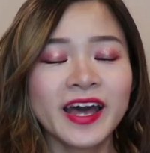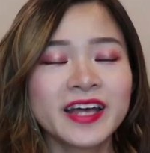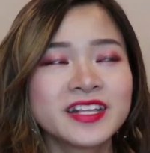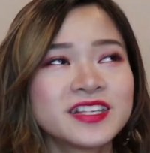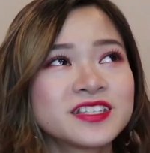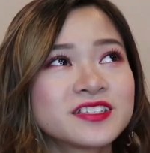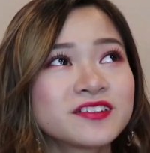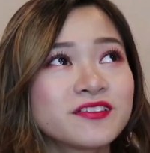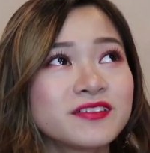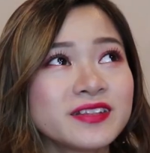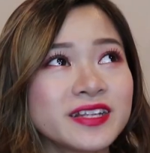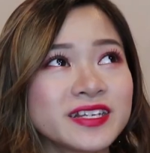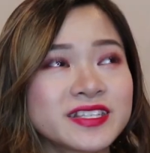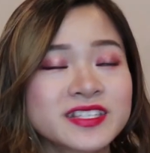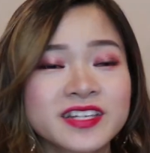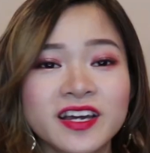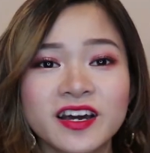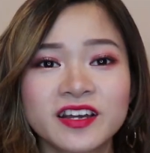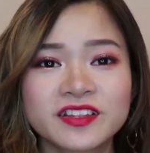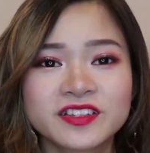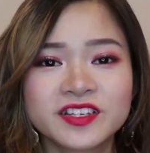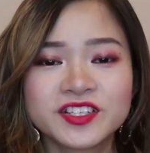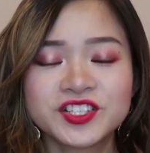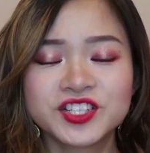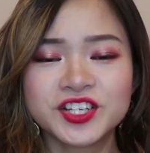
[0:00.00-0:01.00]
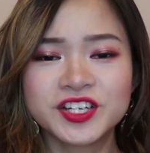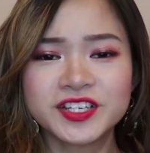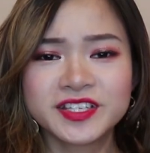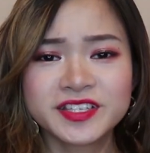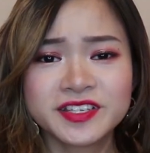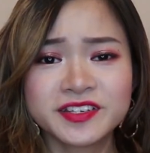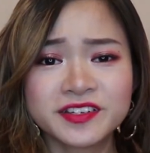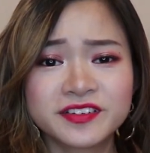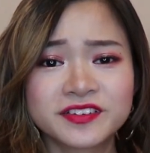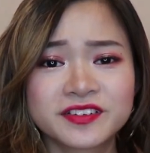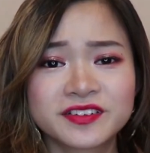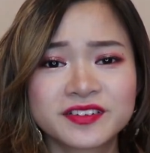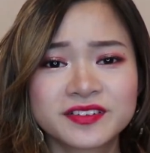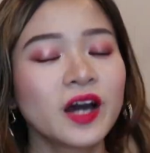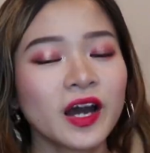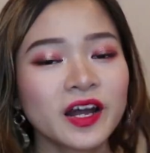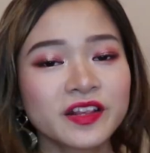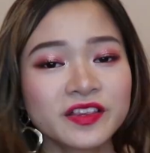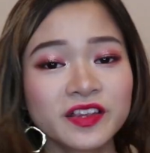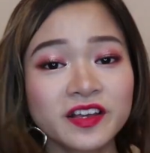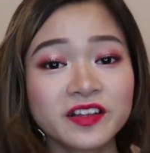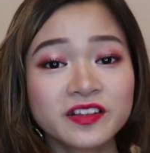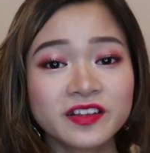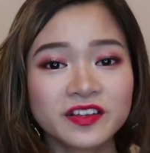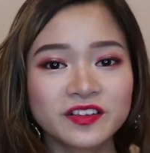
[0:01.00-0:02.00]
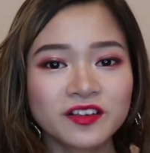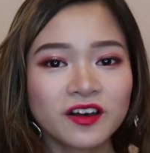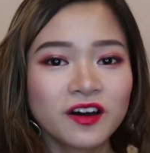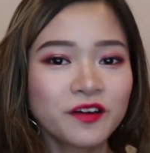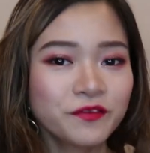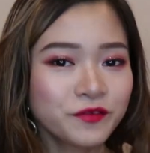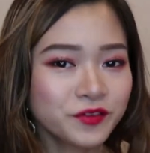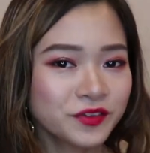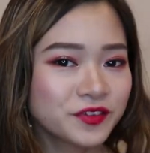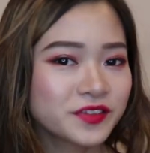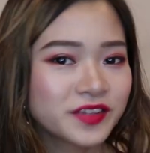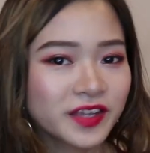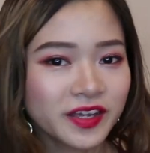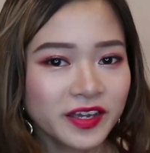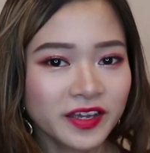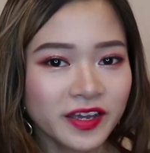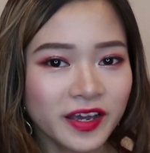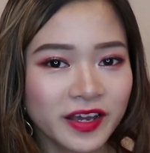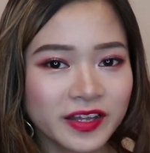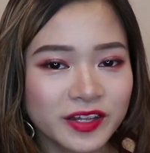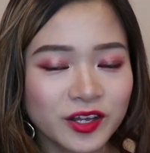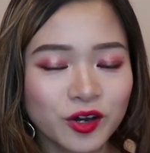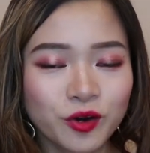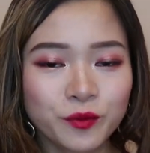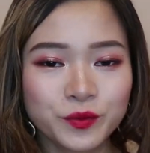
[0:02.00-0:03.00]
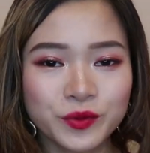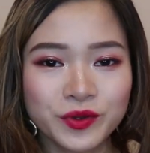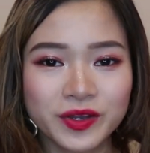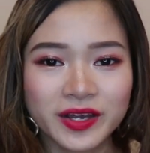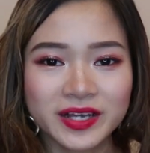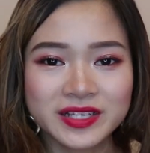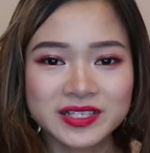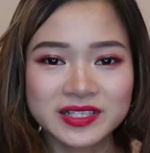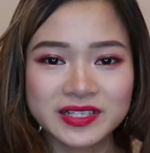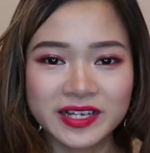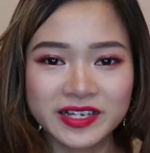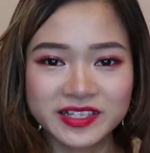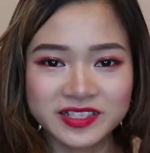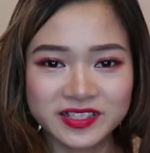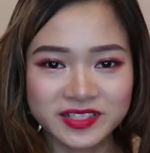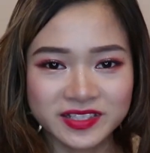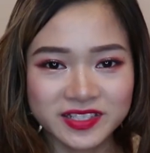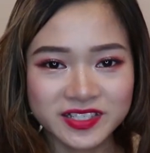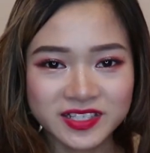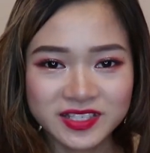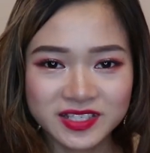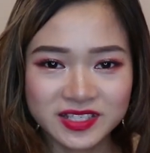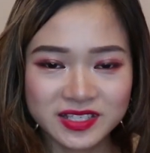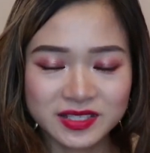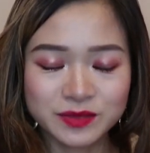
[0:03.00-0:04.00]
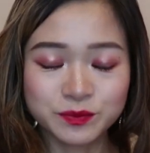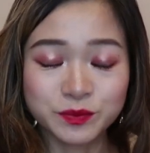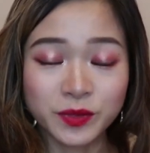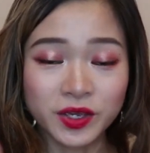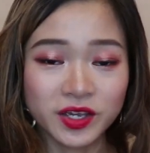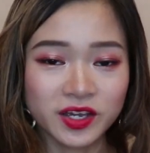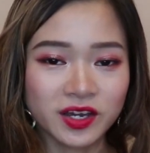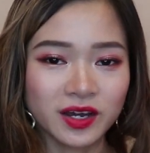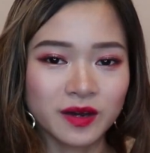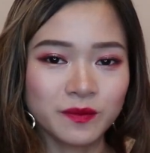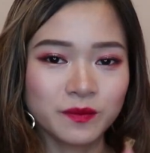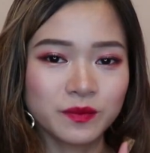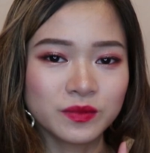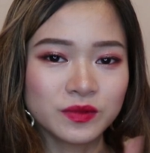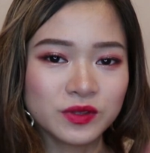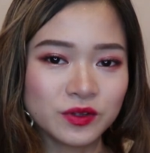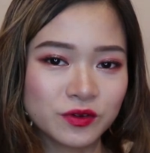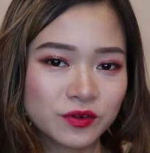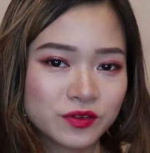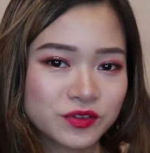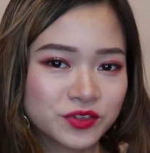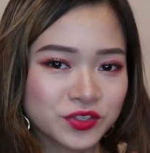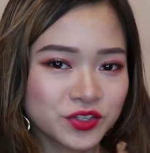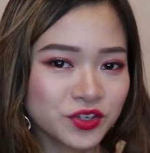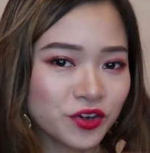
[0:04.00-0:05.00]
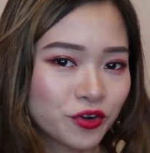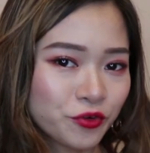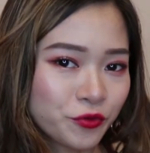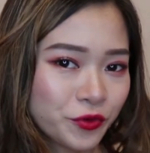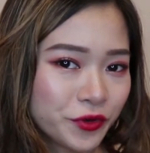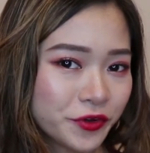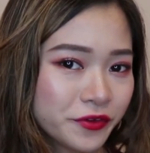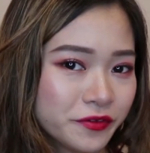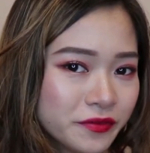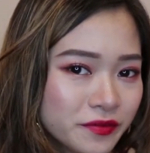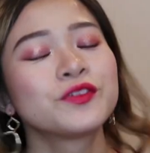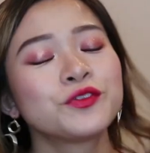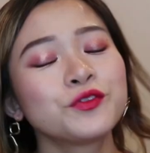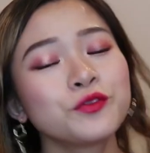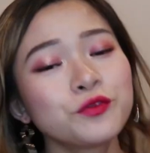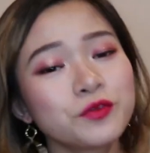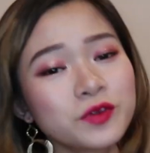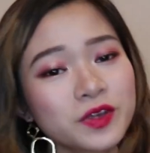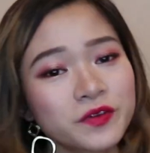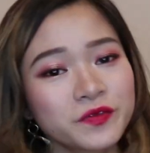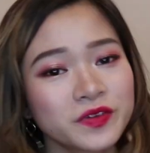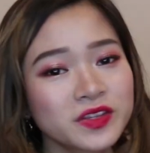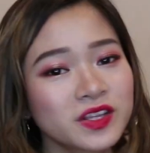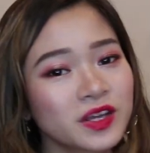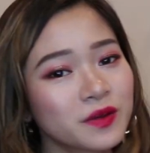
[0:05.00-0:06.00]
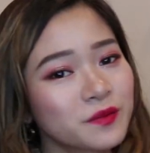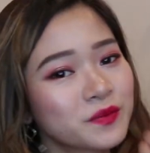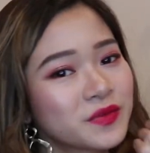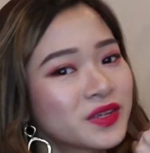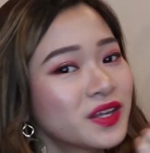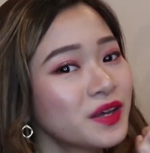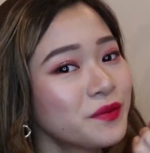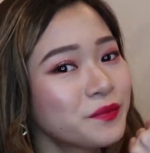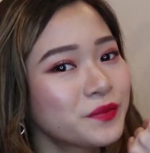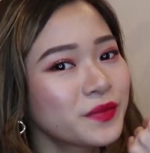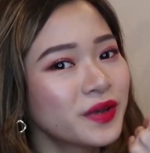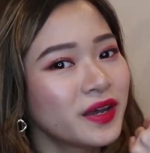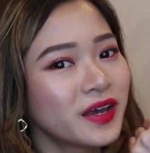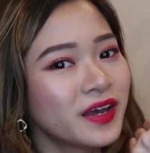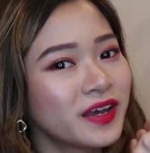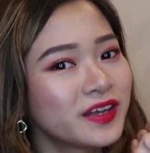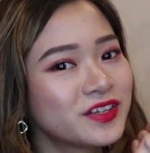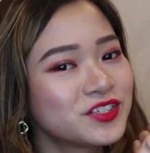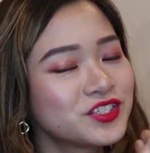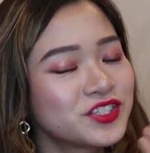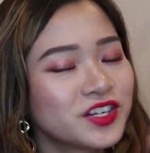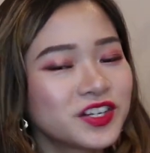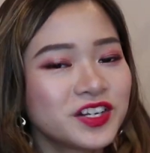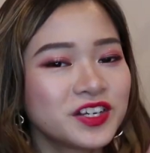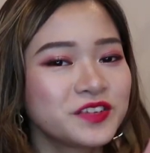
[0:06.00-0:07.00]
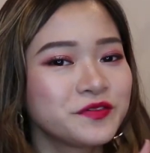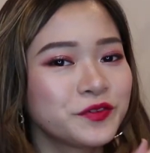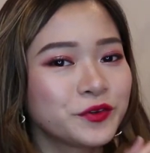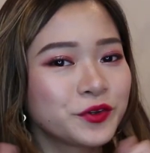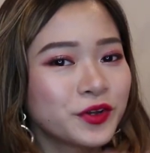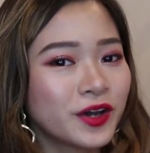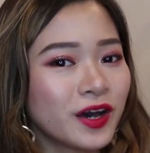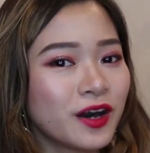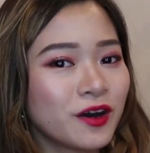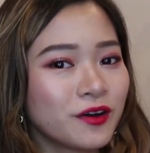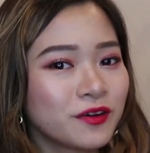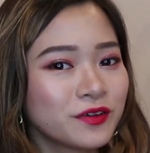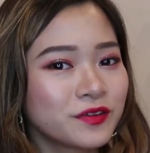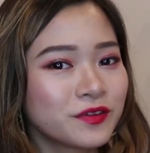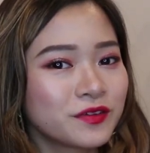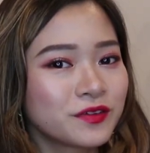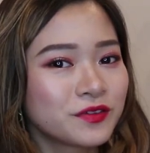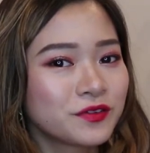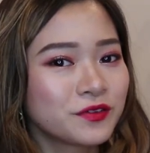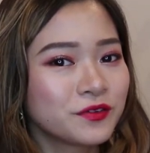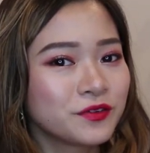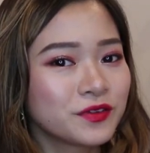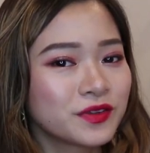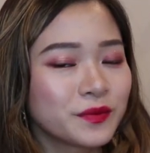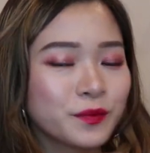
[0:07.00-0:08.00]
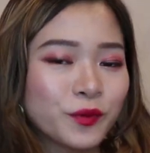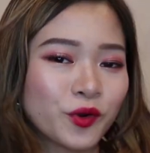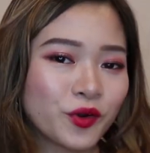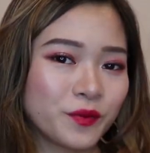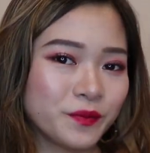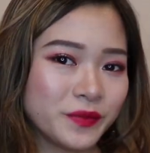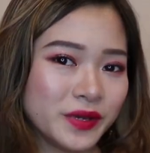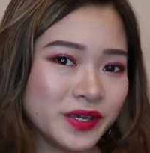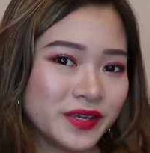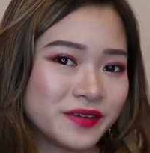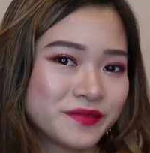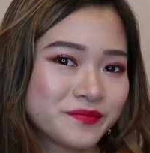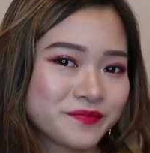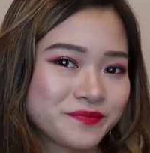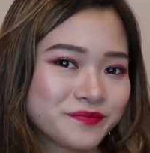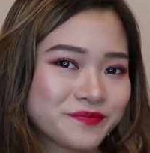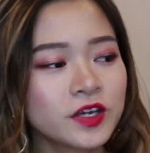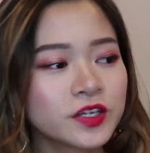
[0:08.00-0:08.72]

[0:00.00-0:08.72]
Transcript: And so let's cut the chase here. I think that's all for today and I hope you guys like this makeup look tutorial. Do give a thumbs up and share this video out to support me.